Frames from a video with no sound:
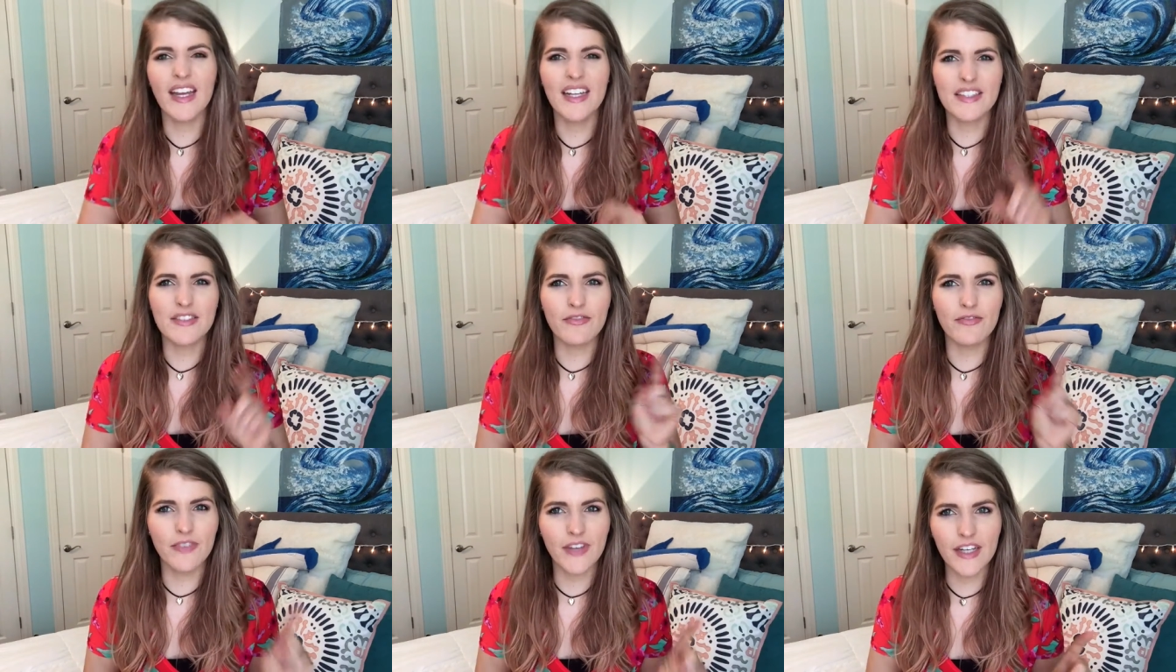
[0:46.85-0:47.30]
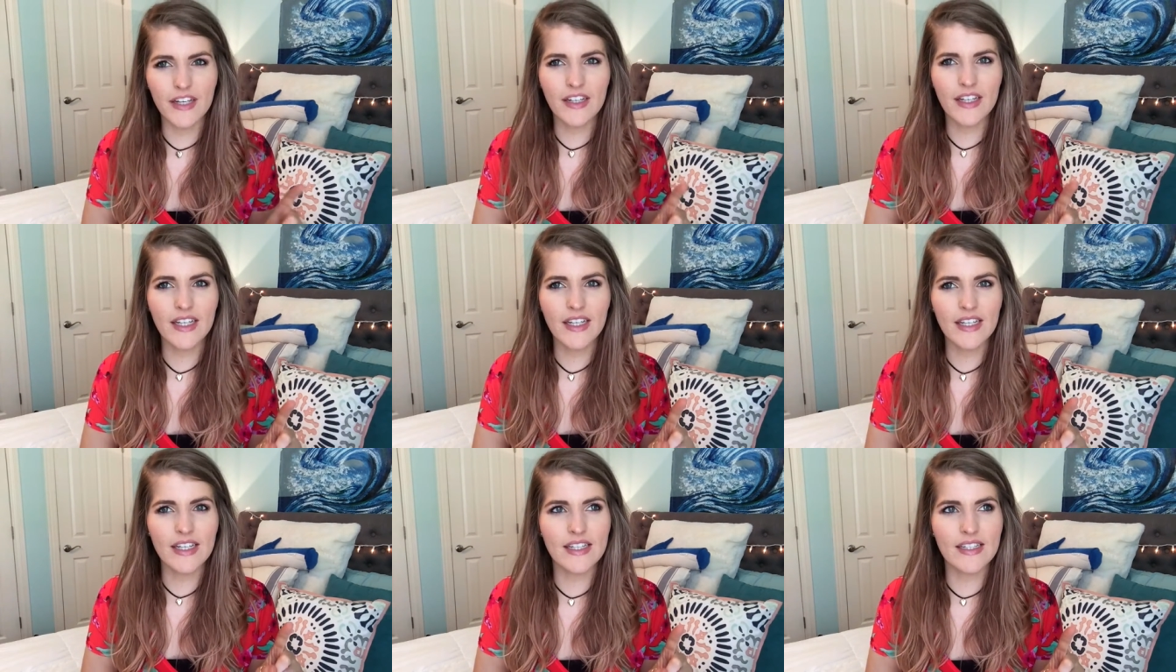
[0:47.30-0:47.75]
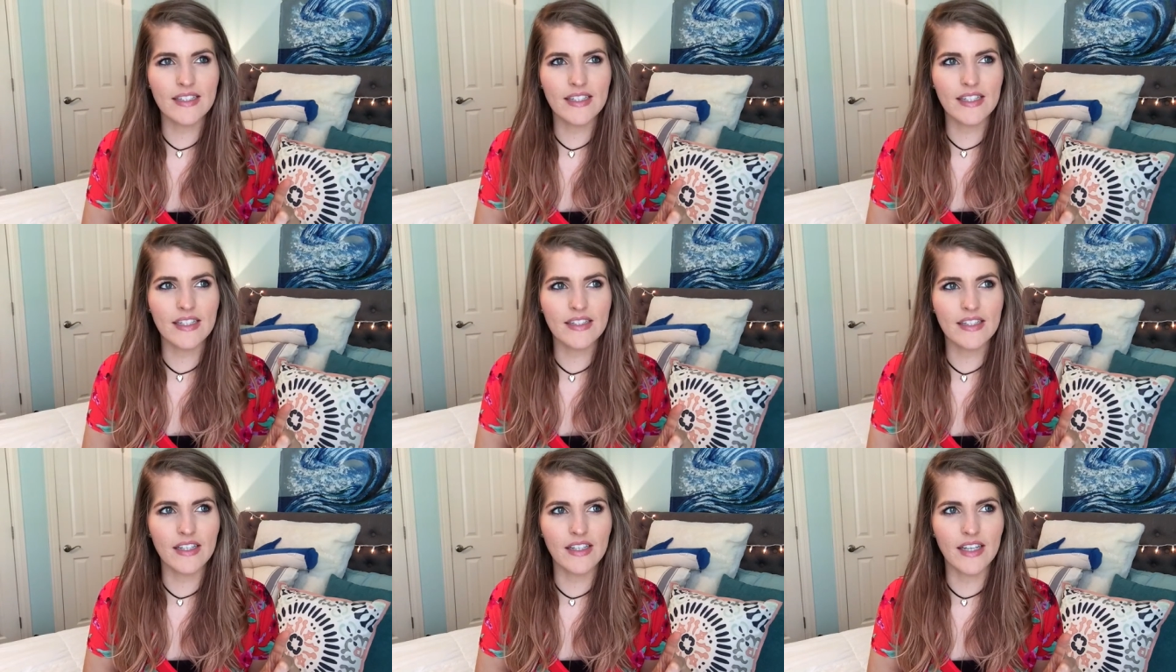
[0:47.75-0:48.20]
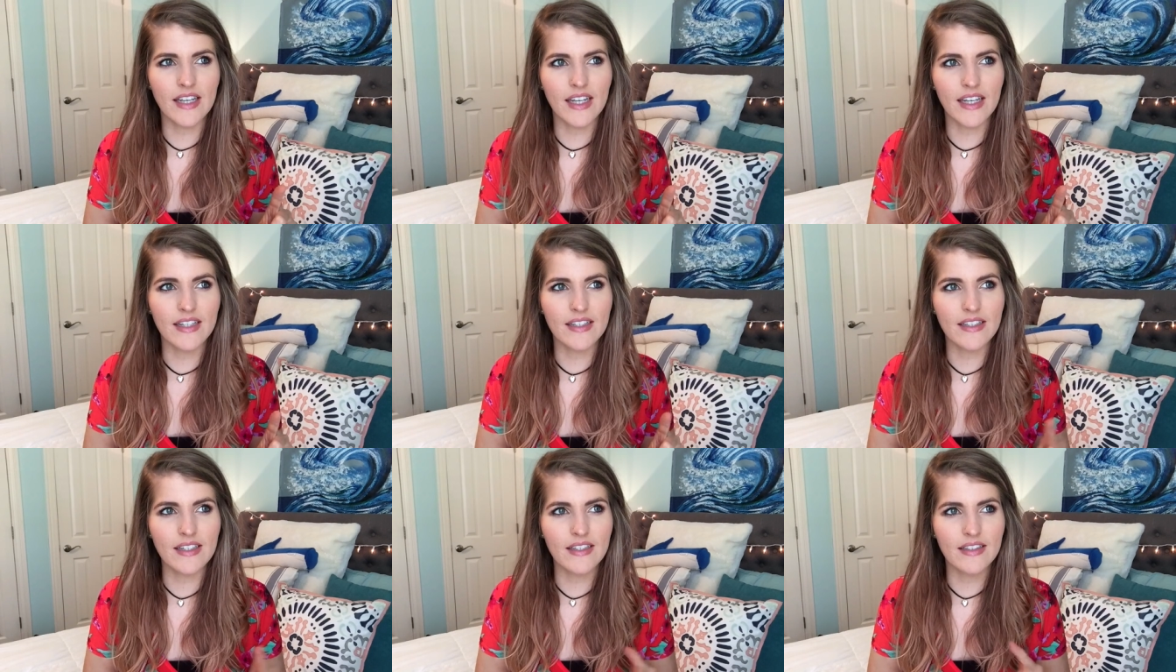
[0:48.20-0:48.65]
It's very easy to
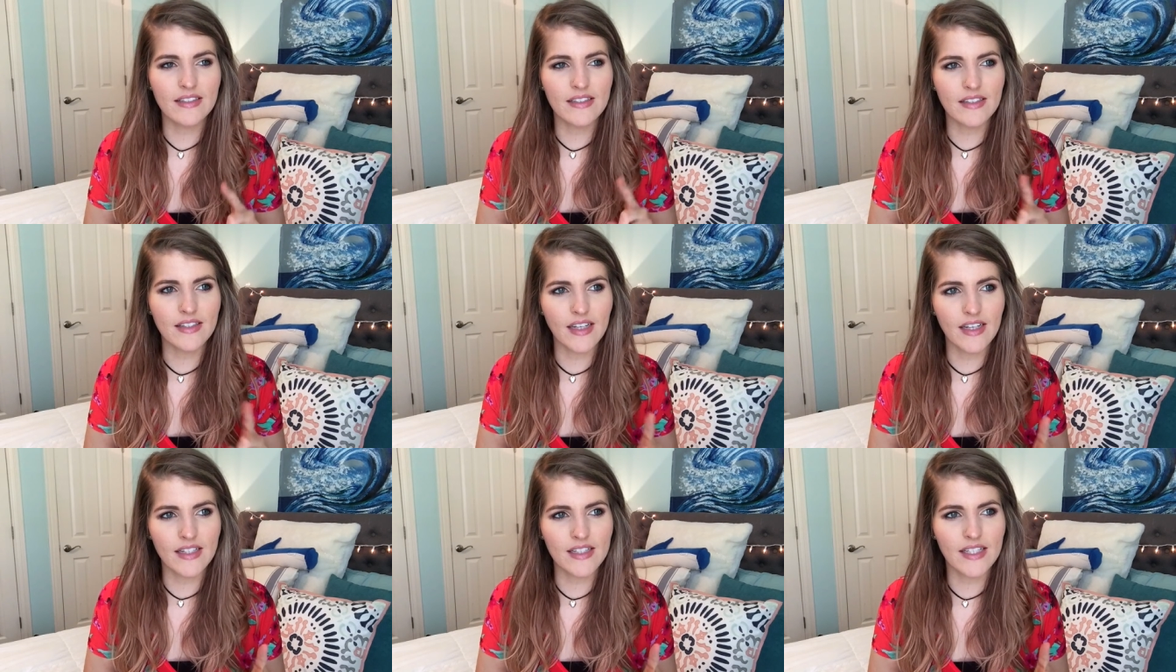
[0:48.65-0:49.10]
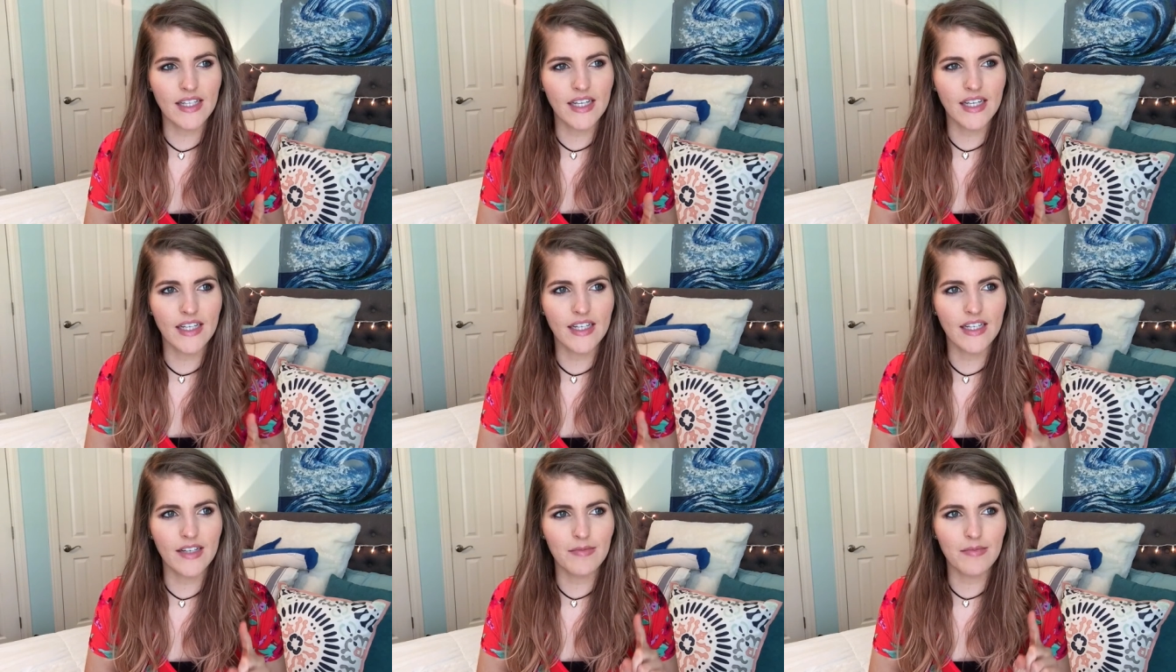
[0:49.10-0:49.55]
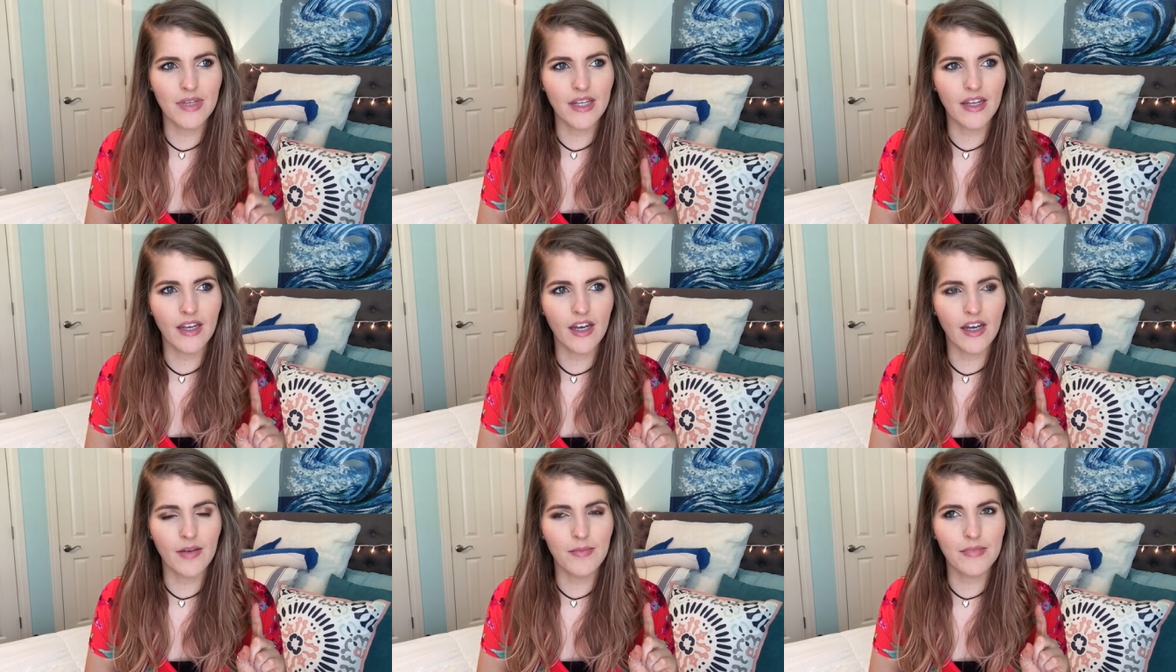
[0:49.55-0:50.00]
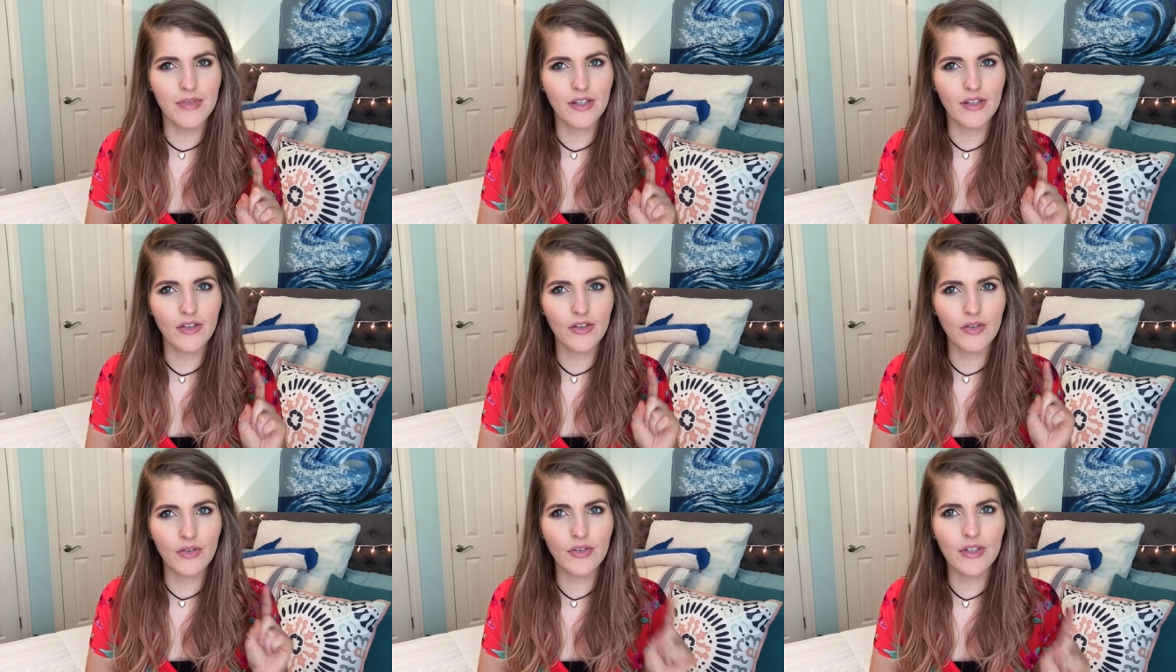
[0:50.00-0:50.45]
get sucked in and become
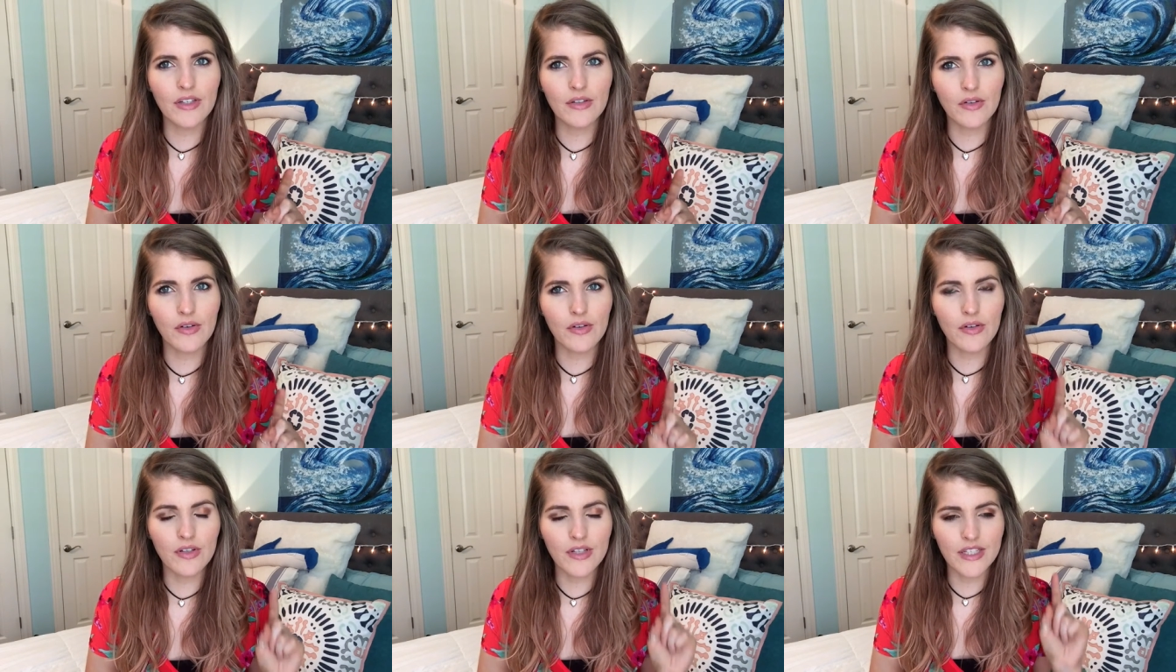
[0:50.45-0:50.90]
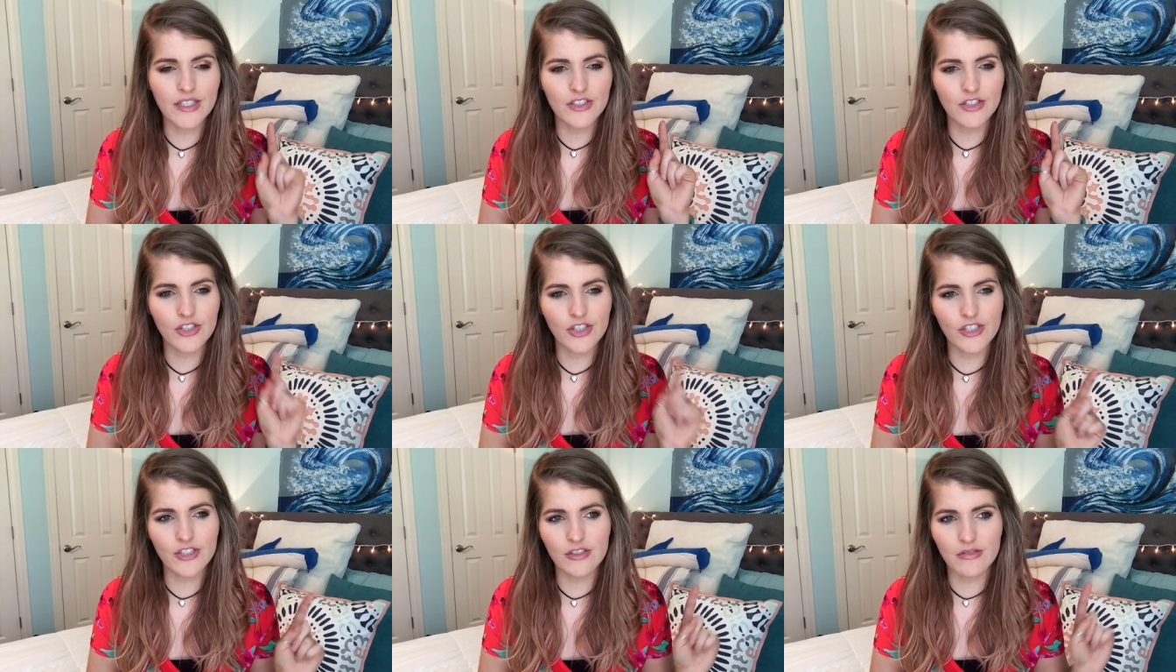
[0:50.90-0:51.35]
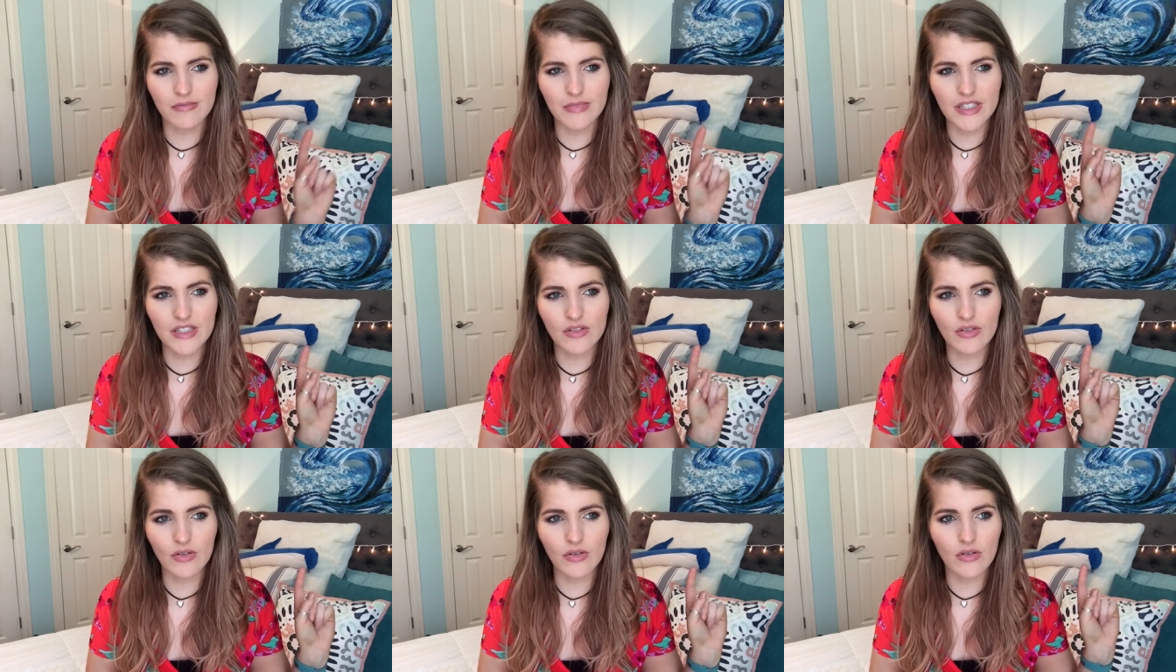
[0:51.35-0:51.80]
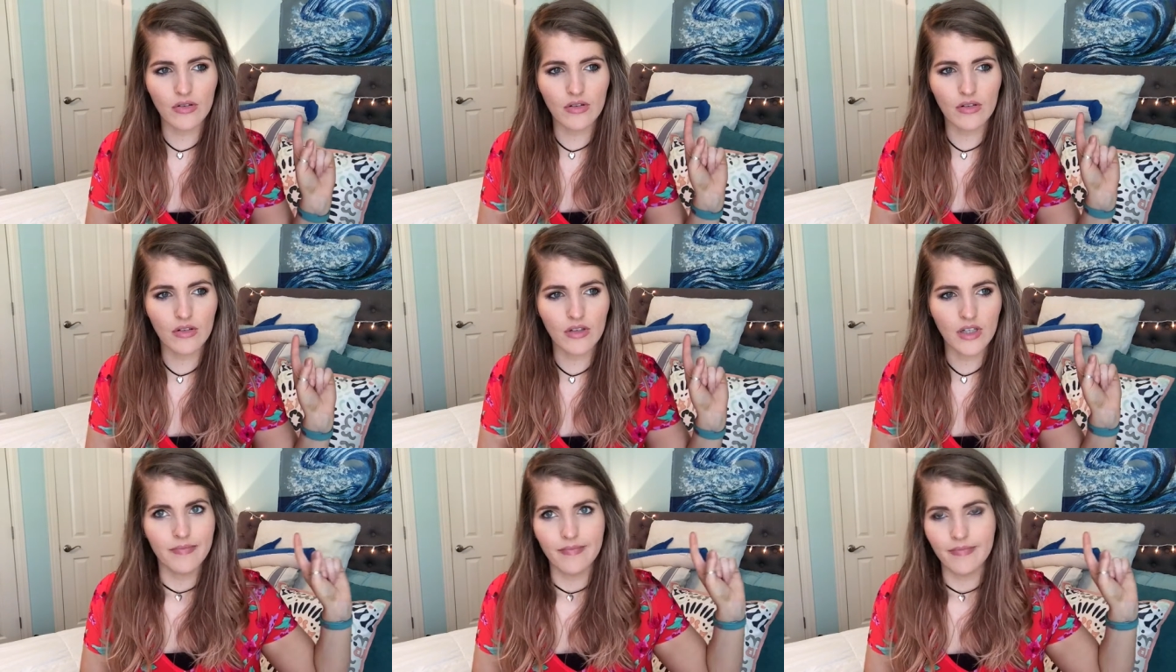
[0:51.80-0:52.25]
critical and judgmental